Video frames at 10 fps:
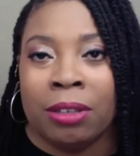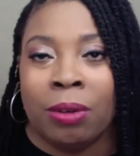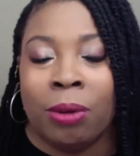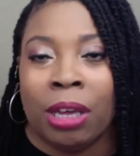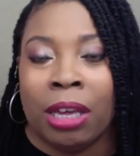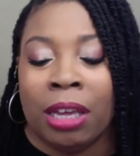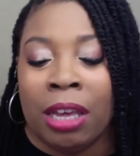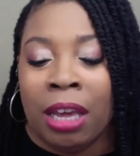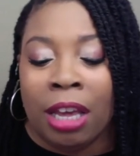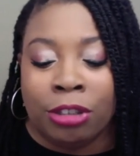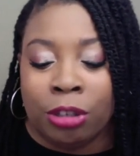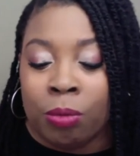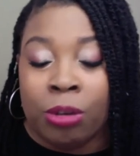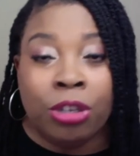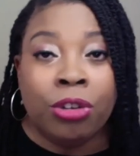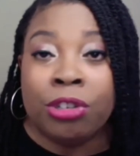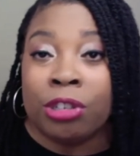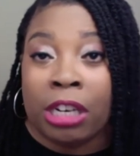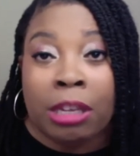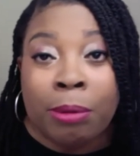Okay. And so when you're
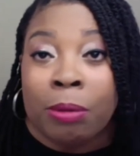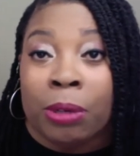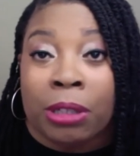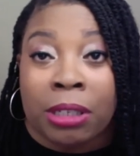sleeping with